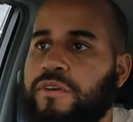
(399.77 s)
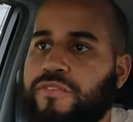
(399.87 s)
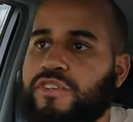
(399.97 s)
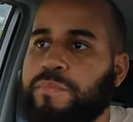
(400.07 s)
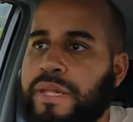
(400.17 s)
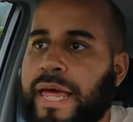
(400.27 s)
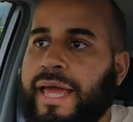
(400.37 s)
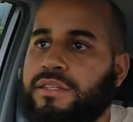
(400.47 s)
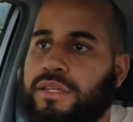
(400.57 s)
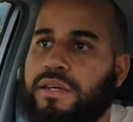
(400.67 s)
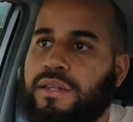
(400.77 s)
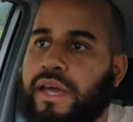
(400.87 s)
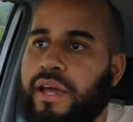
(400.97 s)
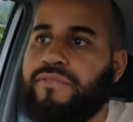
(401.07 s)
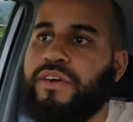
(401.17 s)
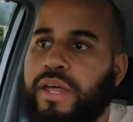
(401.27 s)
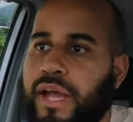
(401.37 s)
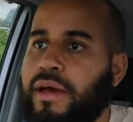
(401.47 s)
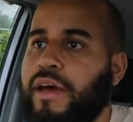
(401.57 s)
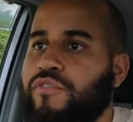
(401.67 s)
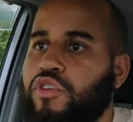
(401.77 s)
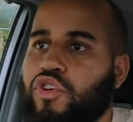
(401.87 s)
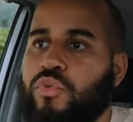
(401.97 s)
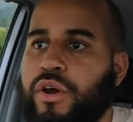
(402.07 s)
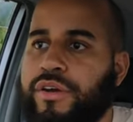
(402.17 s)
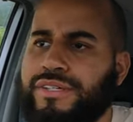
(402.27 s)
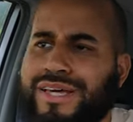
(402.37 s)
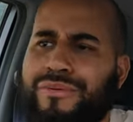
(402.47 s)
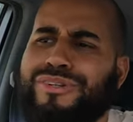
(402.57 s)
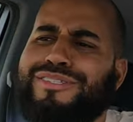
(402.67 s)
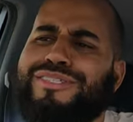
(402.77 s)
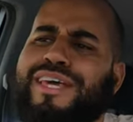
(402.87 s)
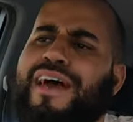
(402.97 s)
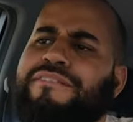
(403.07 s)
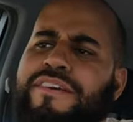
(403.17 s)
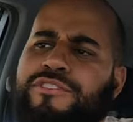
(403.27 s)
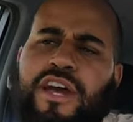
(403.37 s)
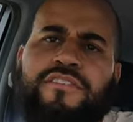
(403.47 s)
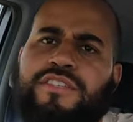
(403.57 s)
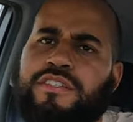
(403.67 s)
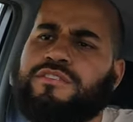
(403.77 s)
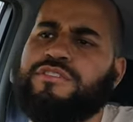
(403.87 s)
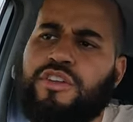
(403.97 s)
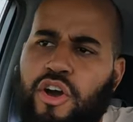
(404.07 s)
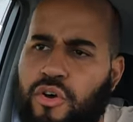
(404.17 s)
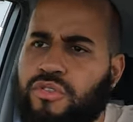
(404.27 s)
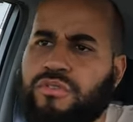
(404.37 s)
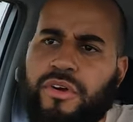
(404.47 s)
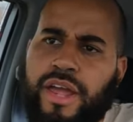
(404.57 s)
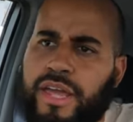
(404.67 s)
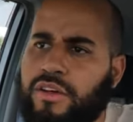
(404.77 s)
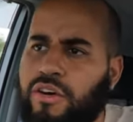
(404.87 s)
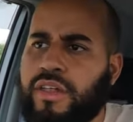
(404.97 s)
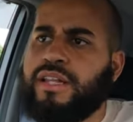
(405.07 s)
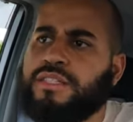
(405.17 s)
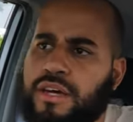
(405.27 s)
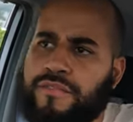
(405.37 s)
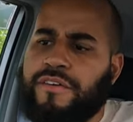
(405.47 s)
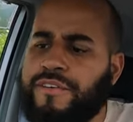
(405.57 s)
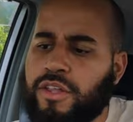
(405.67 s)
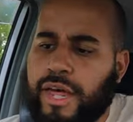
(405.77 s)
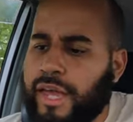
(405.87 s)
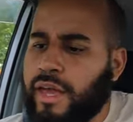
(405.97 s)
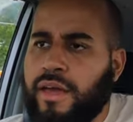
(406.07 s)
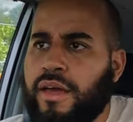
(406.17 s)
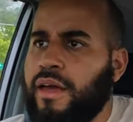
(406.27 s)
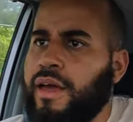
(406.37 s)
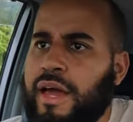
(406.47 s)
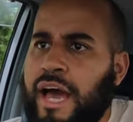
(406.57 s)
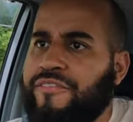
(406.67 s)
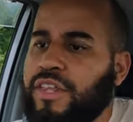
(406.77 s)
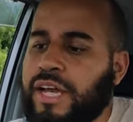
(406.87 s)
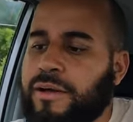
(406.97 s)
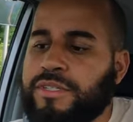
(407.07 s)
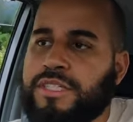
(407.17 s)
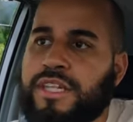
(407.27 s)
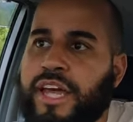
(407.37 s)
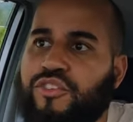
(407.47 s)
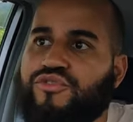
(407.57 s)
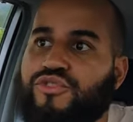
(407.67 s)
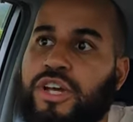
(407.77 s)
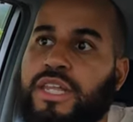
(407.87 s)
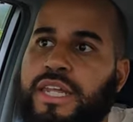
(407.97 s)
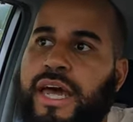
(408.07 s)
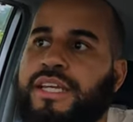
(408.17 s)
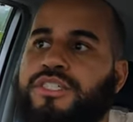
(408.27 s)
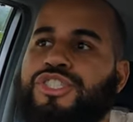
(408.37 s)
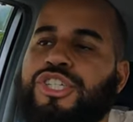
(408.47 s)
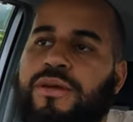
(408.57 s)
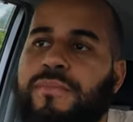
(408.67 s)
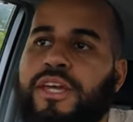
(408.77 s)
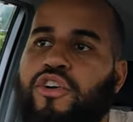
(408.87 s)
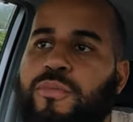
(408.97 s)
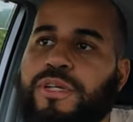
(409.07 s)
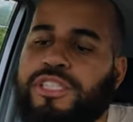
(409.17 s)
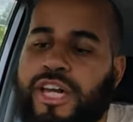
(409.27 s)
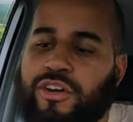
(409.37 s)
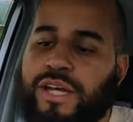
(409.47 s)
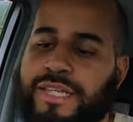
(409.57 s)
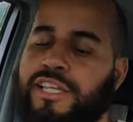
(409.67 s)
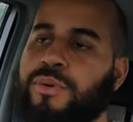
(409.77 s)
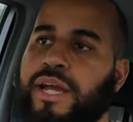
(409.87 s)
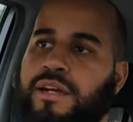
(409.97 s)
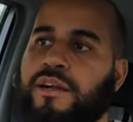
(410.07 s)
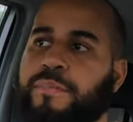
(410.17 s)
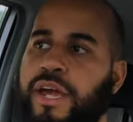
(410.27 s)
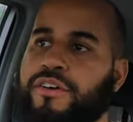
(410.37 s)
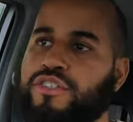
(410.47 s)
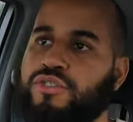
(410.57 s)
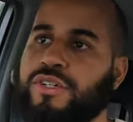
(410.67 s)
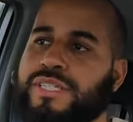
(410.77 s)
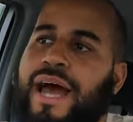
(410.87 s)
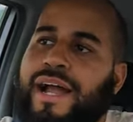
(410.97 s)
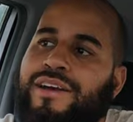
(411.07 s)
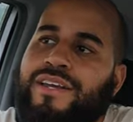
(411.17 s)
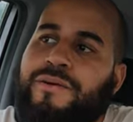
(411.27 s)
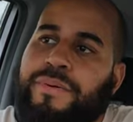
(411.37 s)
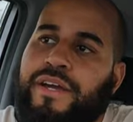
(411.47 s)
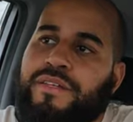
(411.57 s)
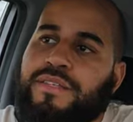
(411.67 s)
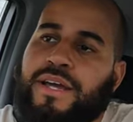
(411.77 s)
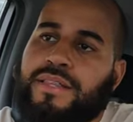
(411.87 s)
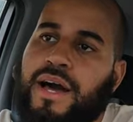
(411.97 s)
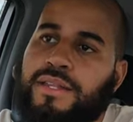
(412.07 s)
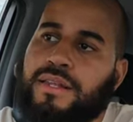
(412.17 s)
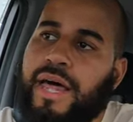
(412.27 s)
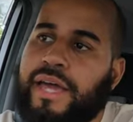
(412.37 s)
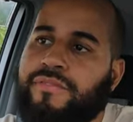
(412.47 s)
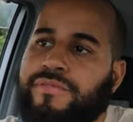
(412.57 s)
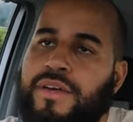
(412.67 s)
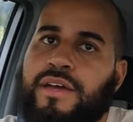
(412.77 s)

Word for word: but it feels planted. Like I feel like I have no worries. I would definitely drive us in the snow, the rain, all that stuff. I feel like I feel like I'm just in like a really nice Jimny or Pajero. Like that's what I could compare it to because I couldn't compare this to like the Honda Life.